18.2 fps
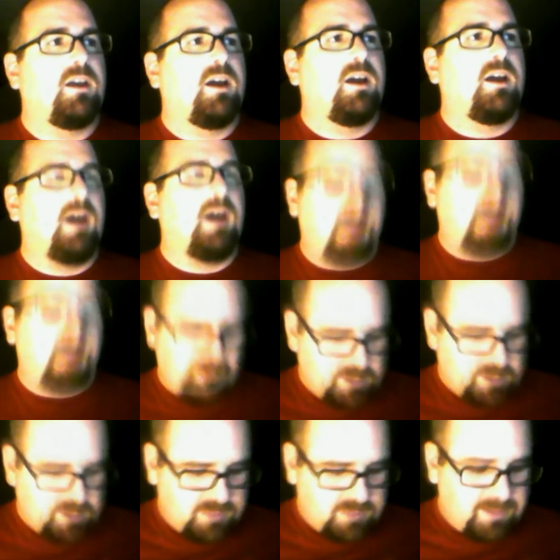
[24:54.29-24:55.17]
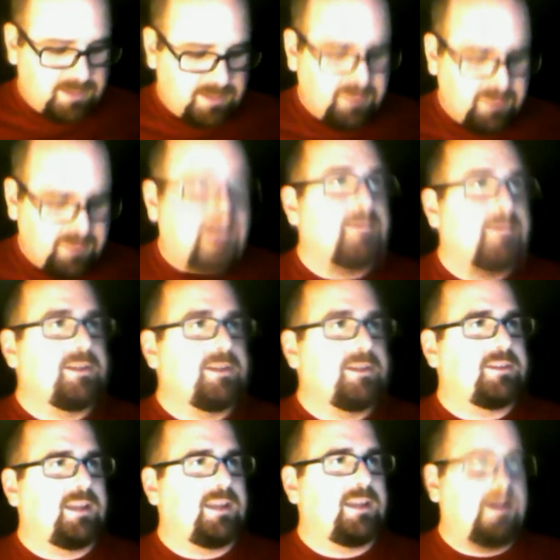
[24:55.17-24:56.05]
Uh, which, by the way, let me look
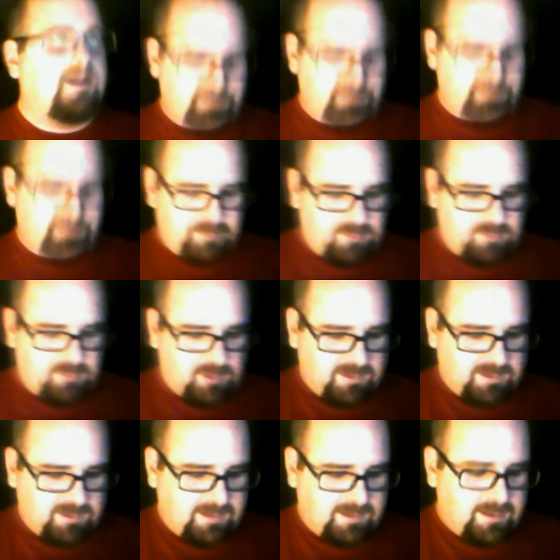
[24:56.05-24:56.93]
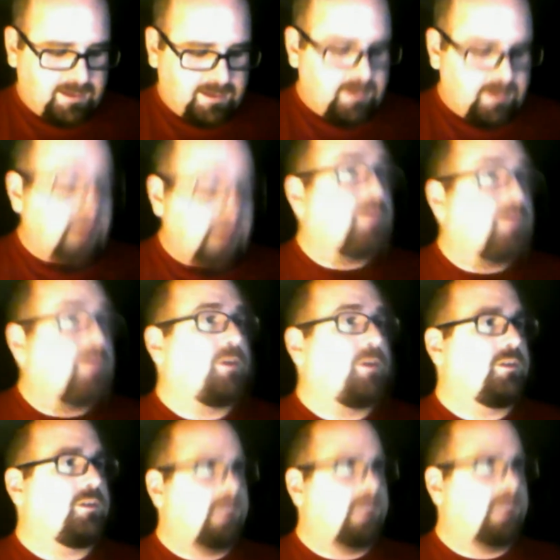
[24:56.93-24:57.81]
that up before I say that a
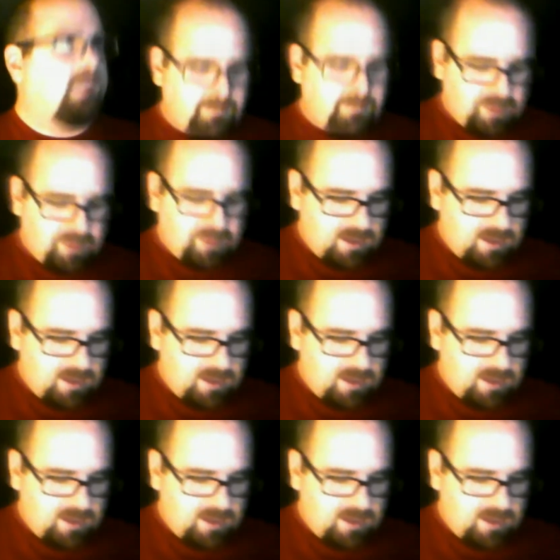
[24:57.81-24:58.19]
third time.